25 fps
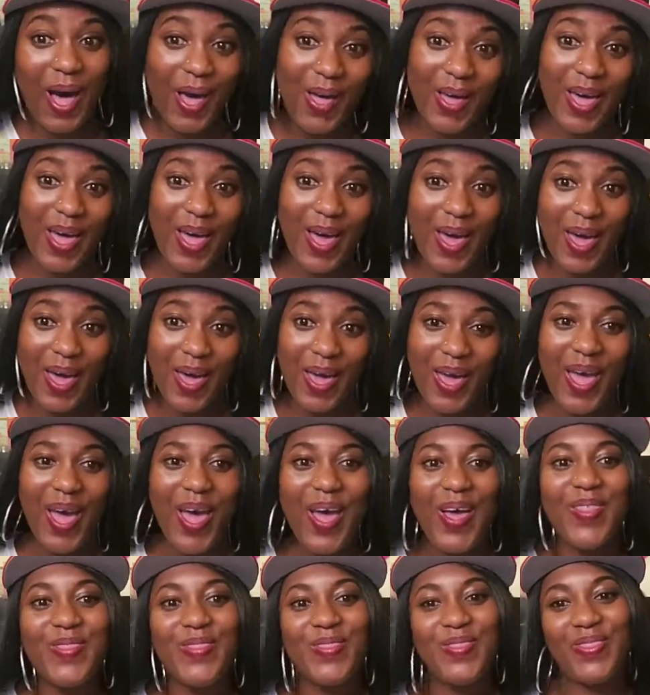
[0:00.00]
Okay,
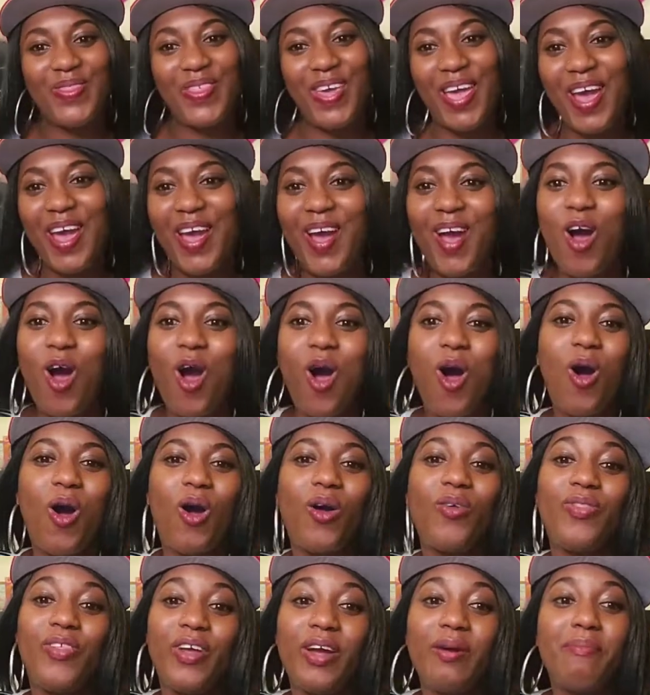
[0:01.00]

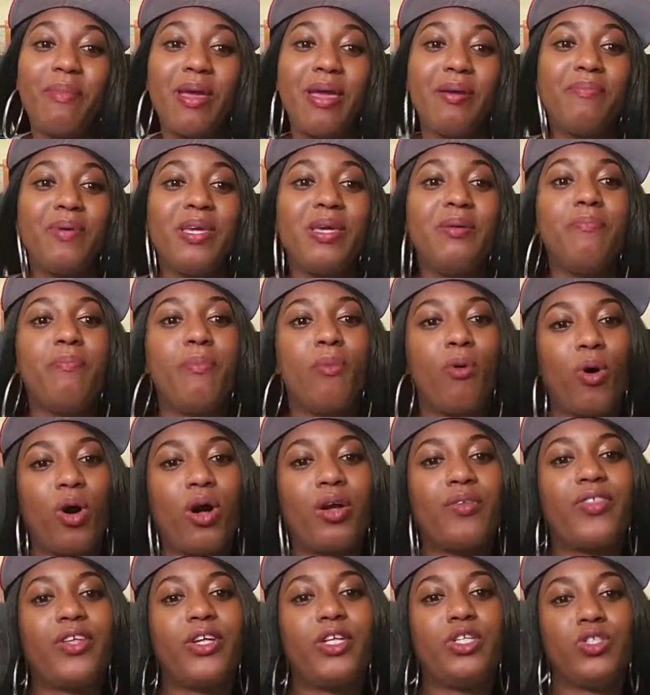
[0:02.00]
there may be
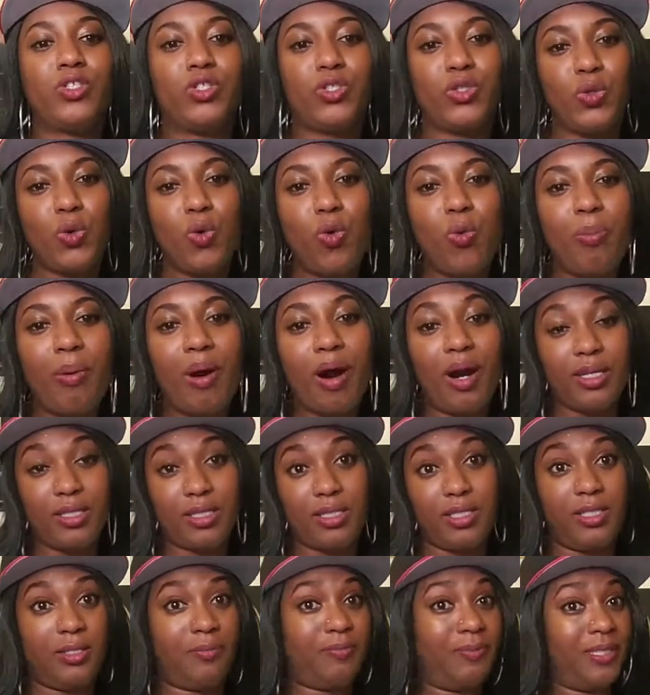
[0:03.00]
more than two
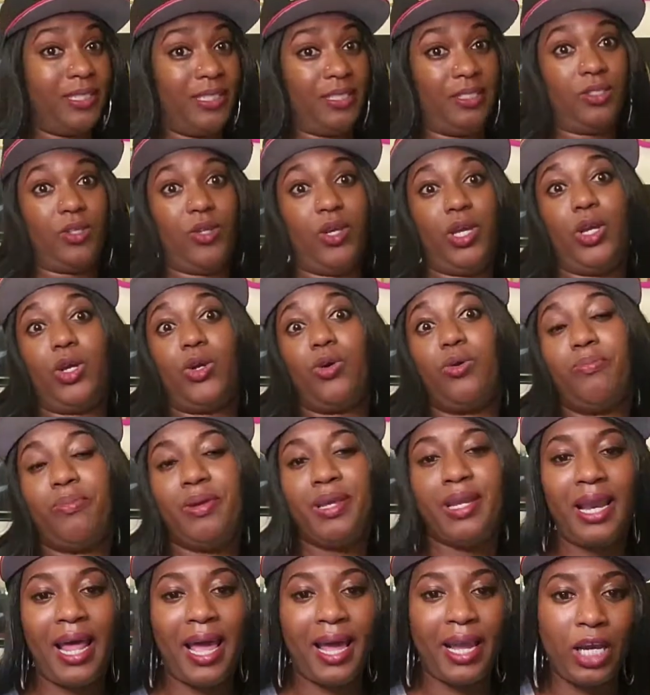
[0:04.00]
participants, so it could
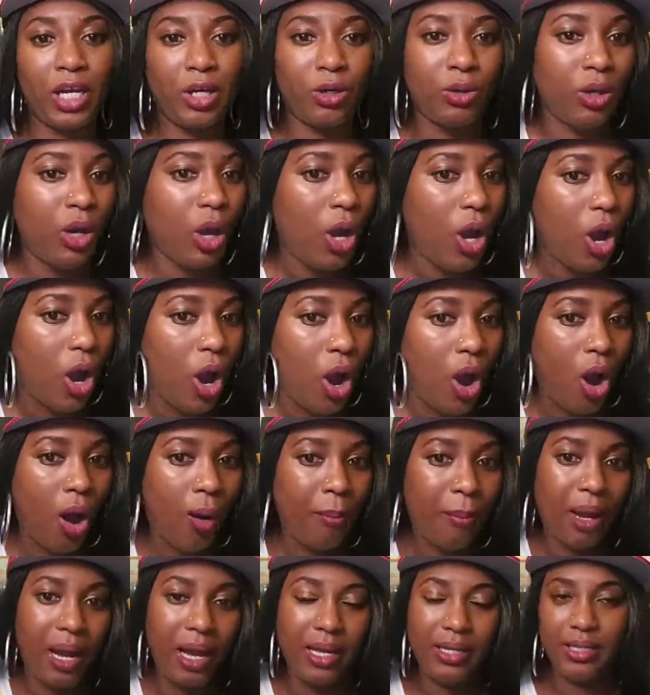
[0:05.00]
be like a
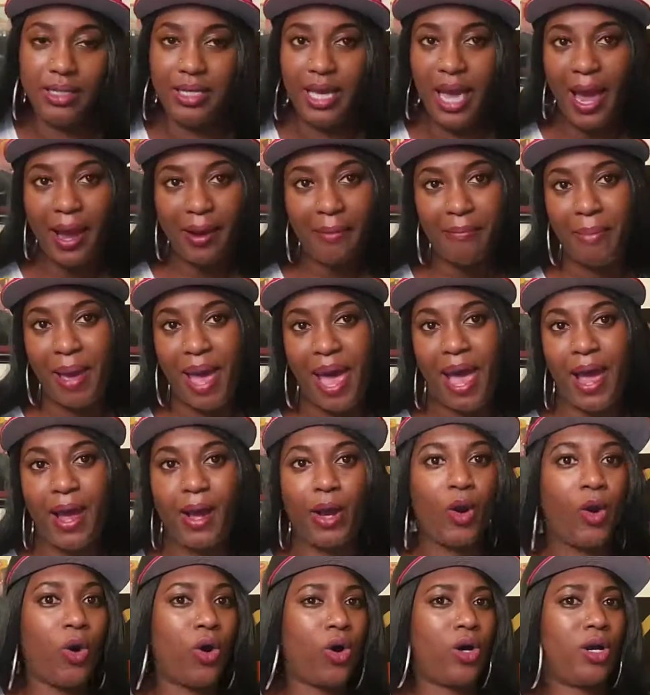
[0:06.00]

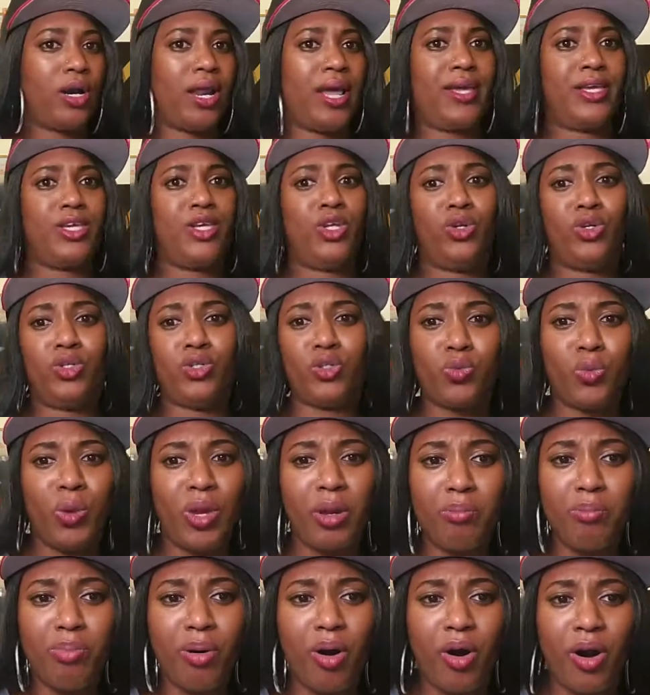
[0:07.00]
gangbang or like, you know,
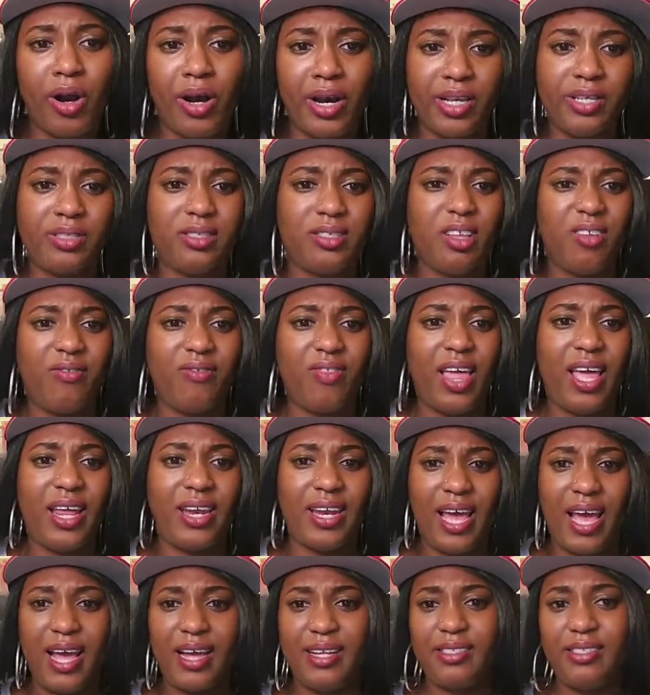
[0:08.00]
swing party, stuff like
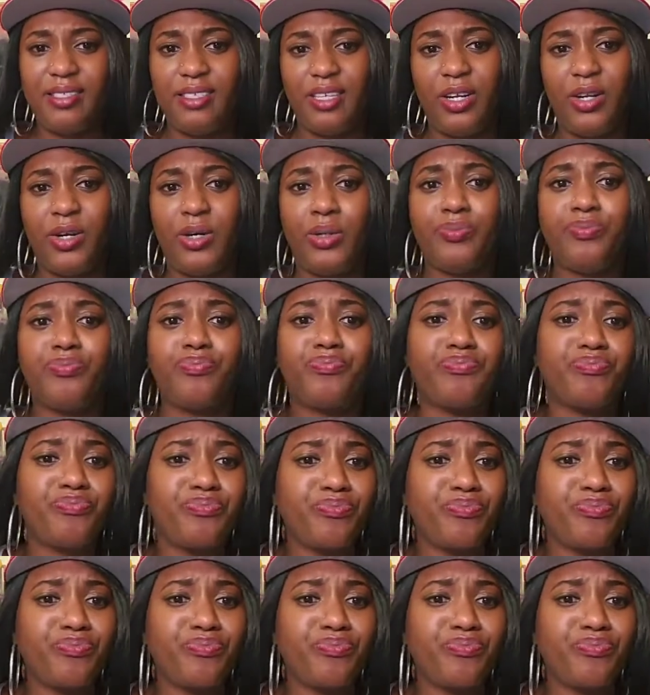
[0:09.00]
that, you know.